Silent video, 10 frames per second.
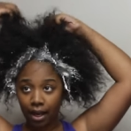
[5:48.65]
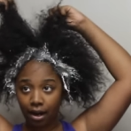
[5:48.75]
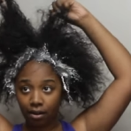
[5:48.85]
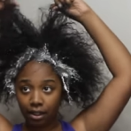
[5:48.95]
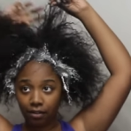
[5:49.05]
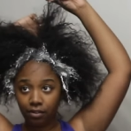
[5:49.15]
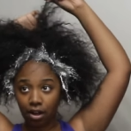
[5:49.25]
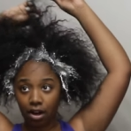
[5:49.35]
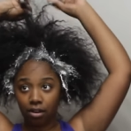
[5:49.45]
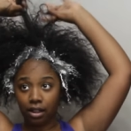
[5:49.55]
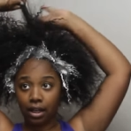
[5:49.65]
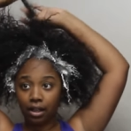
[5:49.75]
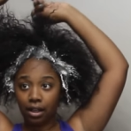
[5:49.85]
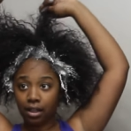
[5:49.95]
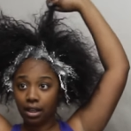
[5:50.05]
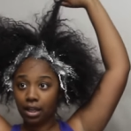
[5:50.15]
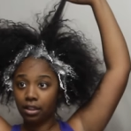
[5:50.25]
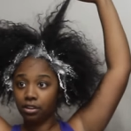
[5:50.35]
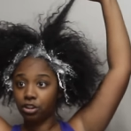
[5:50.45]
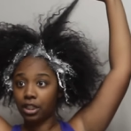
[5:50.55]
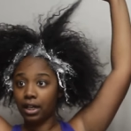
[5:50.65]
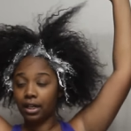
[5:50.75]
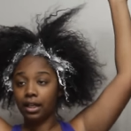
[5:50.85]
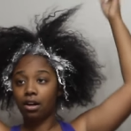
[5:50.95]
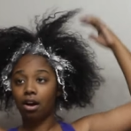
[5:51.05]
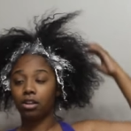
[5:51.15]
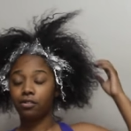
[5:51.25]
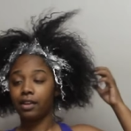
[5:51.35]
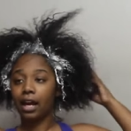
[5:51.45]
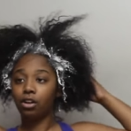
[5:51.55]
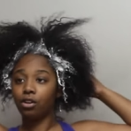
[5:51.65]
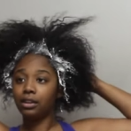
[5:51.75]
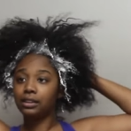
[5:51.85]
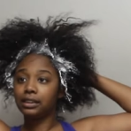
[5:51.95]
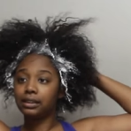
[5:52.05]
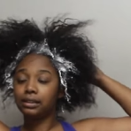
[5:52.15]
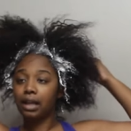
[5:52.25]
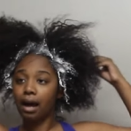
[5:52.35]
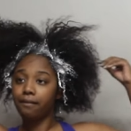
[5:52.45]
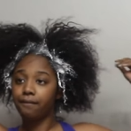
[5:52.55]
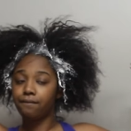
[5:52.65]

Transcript: and I'll give y'all like a length check and all of that good stuff.